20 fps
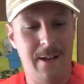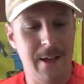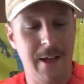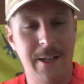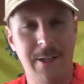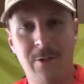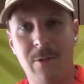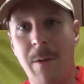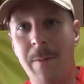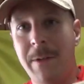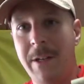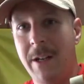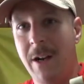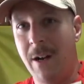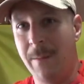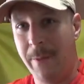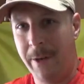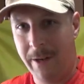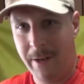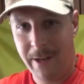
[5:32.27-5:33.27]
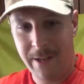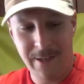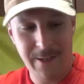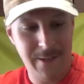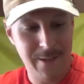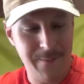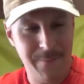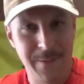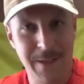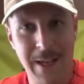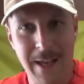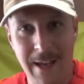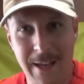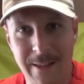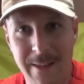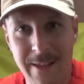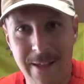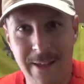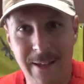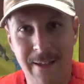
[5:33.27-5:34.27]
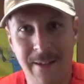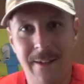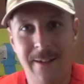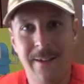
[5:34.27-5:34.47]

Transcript: extremity armor. Yeah, the